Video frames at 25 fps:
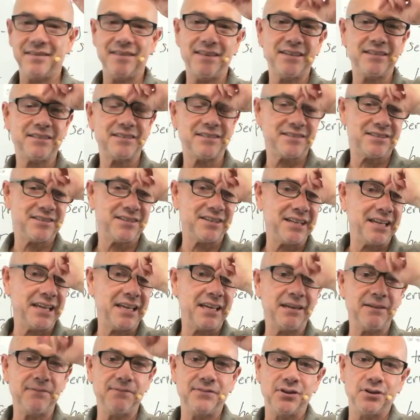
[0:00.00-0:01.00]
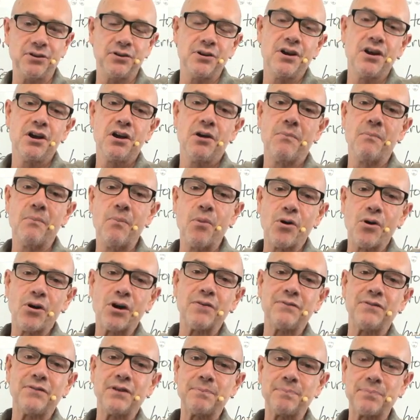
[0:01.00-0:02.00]
This is going to give you more
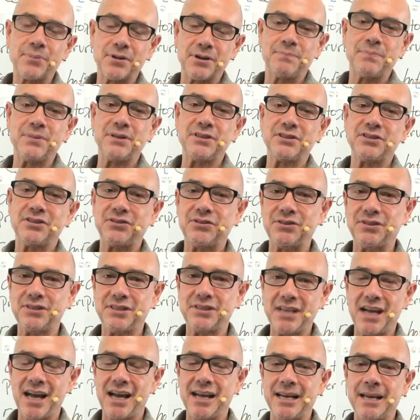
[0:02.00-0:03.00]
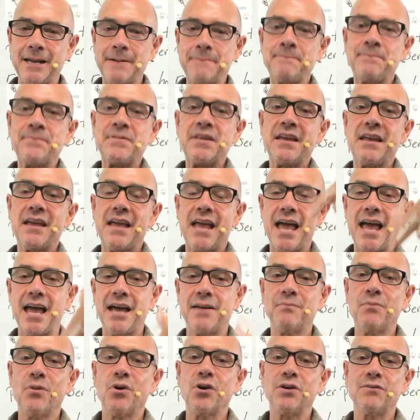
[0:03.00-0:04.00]
of a purpose to study
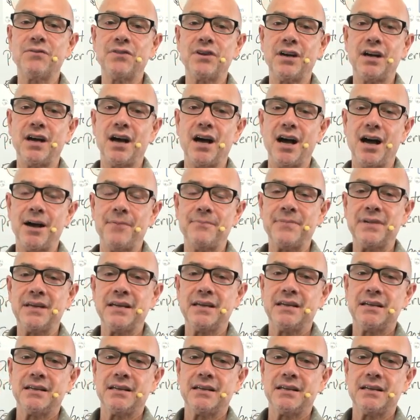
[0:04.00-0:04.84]
and more of a um,